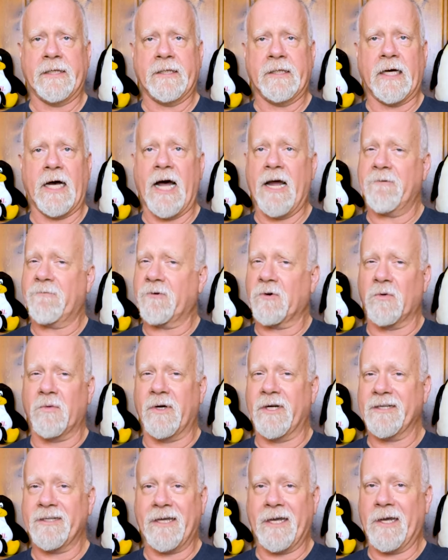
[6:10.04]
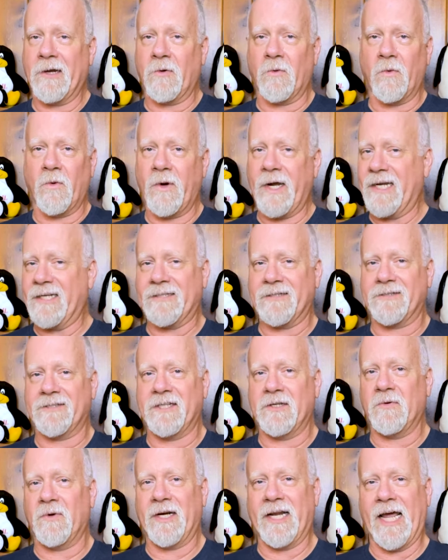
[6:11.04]
I, for one, can't wait to
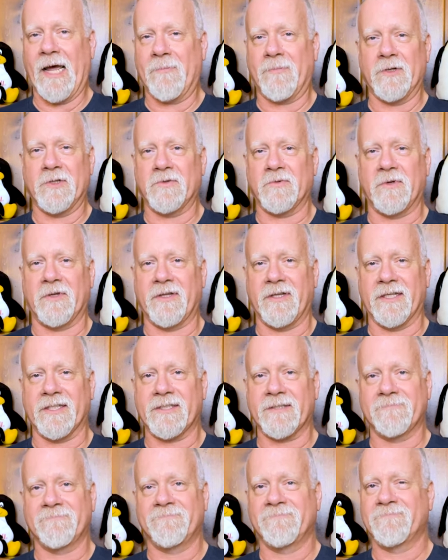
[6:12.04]
see what happens with this.